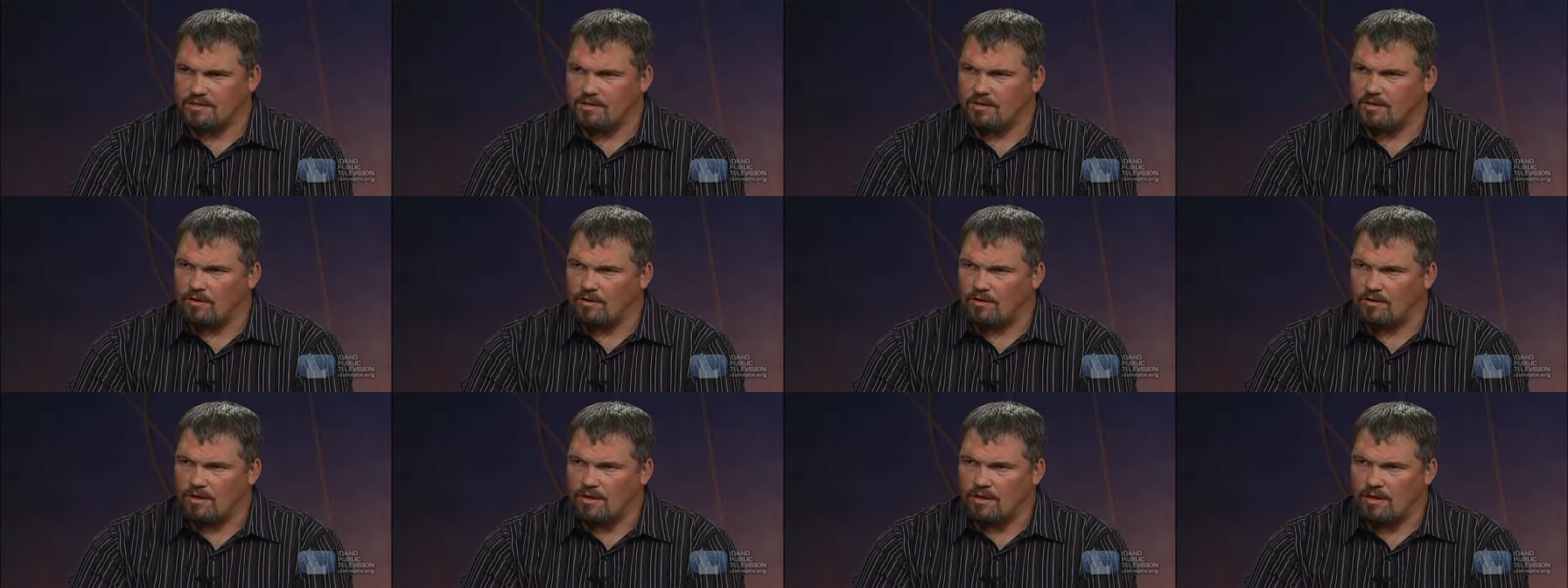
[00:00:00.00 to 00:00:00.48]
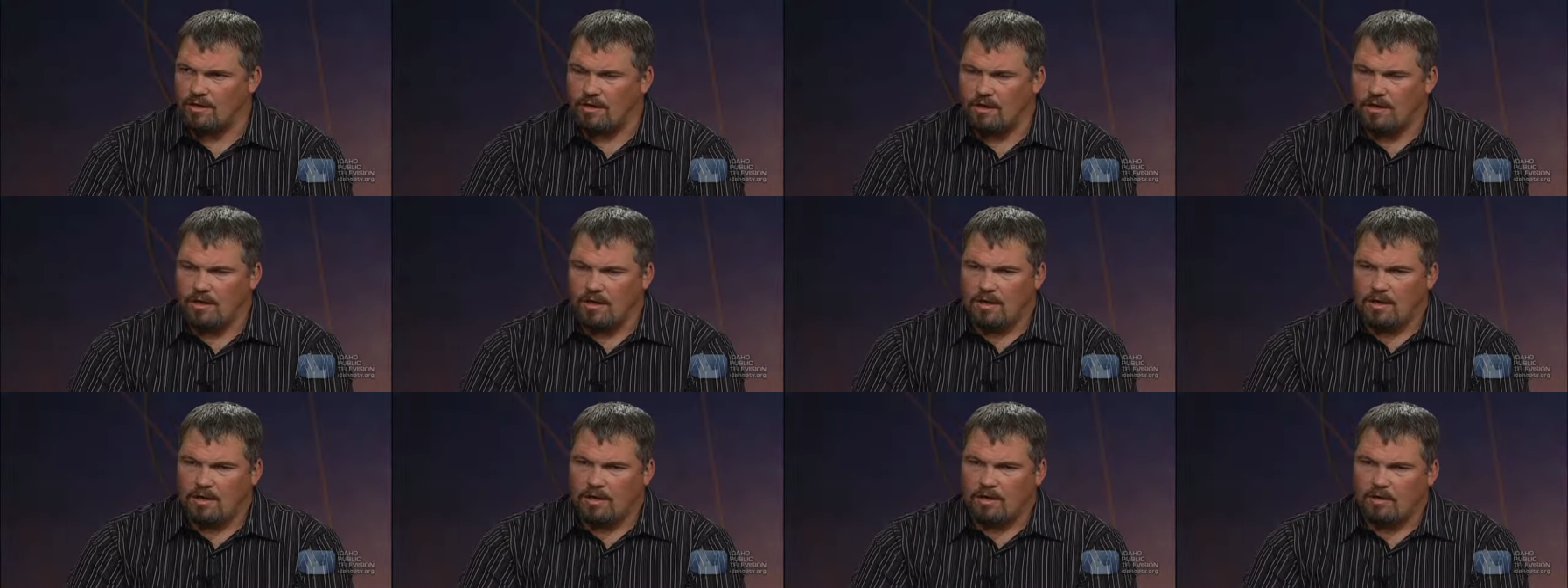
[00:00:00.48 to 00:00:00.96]
you know, and
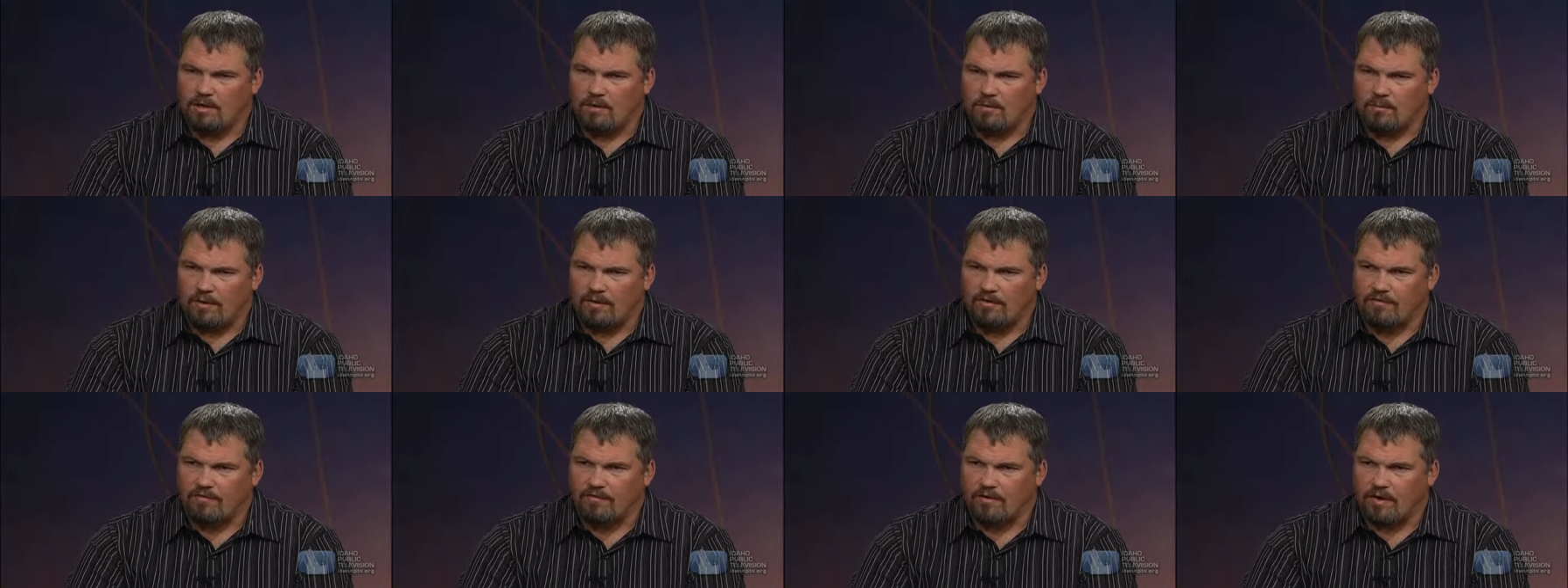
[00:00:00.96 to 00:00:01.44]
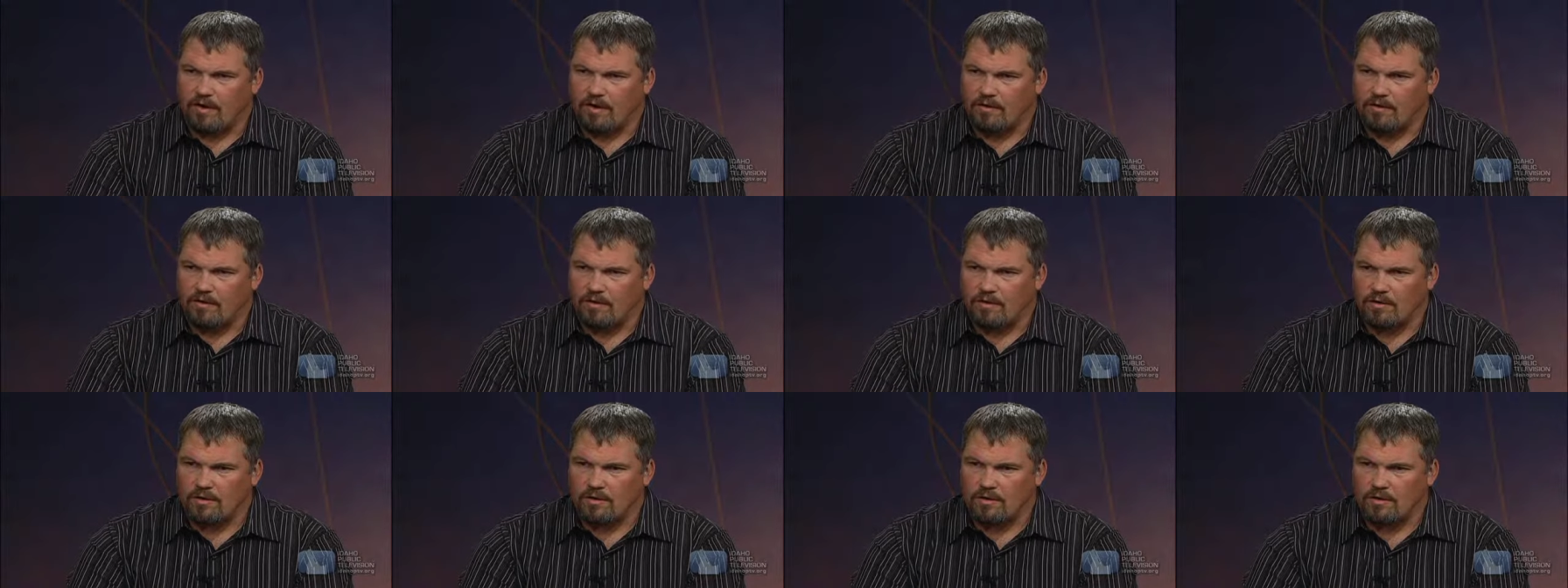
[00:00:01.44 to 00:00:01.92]
you know my
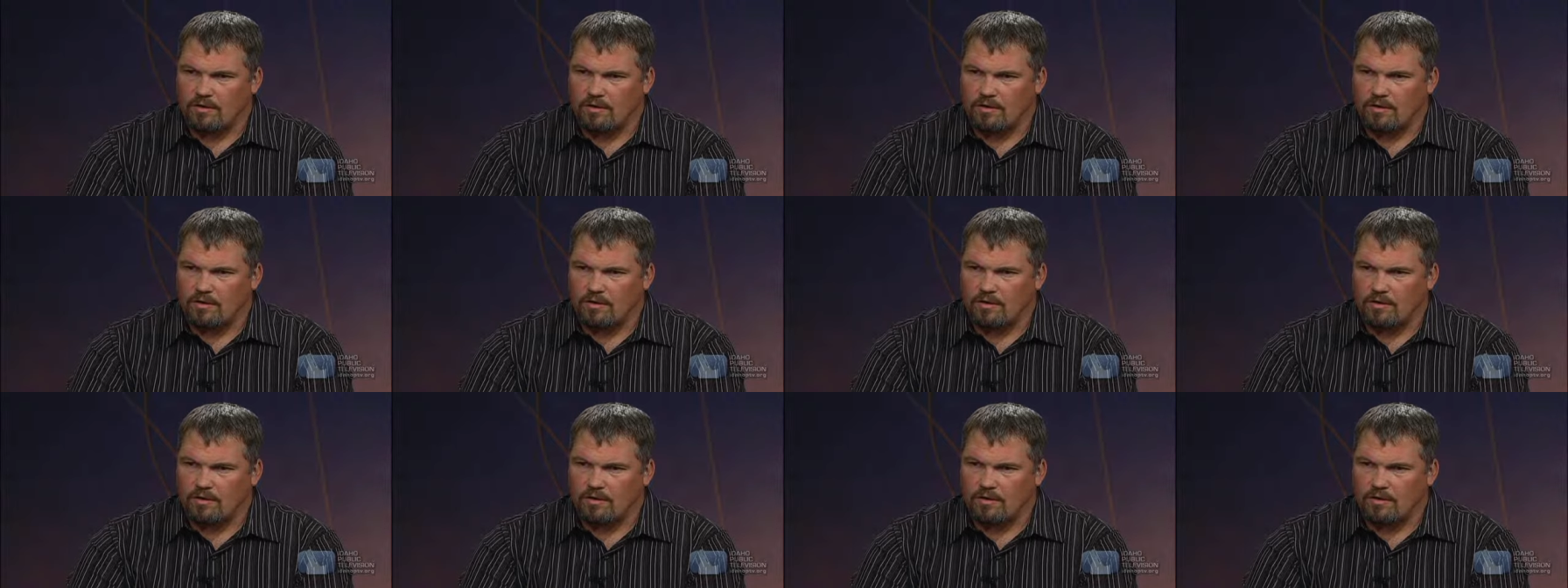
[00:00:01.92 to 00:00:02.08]
father,